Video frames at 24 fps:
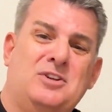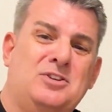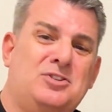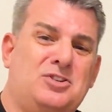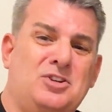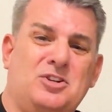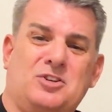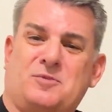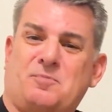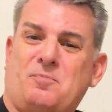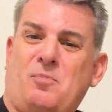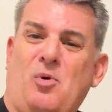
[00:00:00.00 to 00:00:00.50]

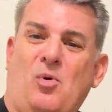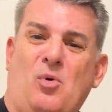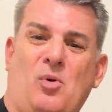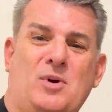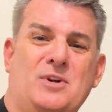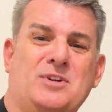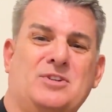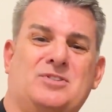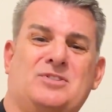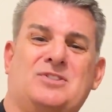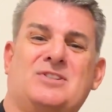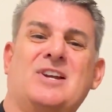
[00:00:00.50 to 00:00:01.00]
just
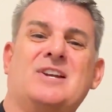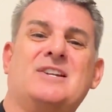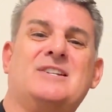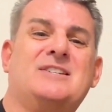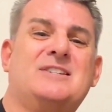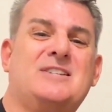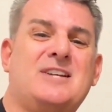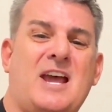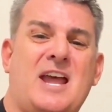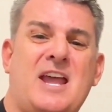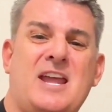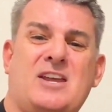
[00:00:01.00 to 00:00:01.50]
poised to
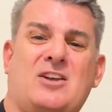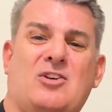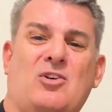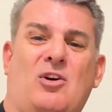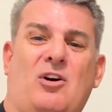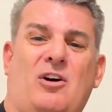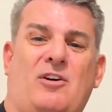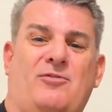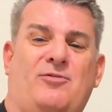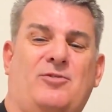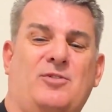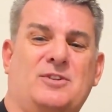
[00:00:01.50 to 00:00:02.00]
take
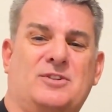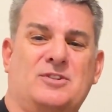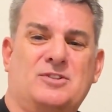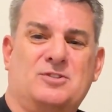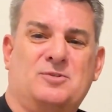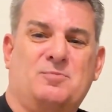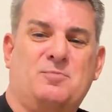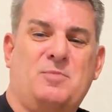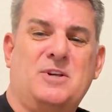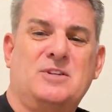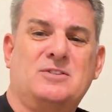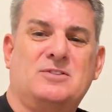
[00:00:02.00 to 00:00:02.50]
off with
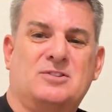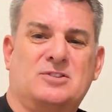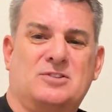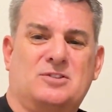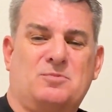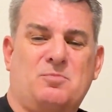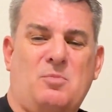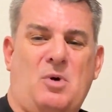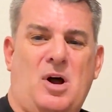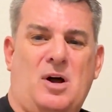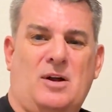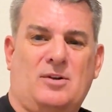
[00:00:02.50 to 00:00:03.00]
his
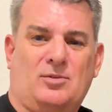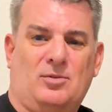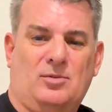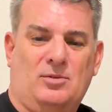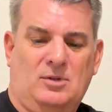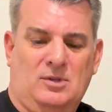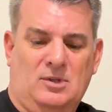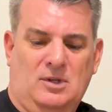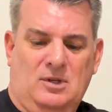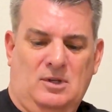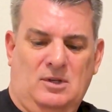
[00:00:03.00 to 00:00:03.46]
business model.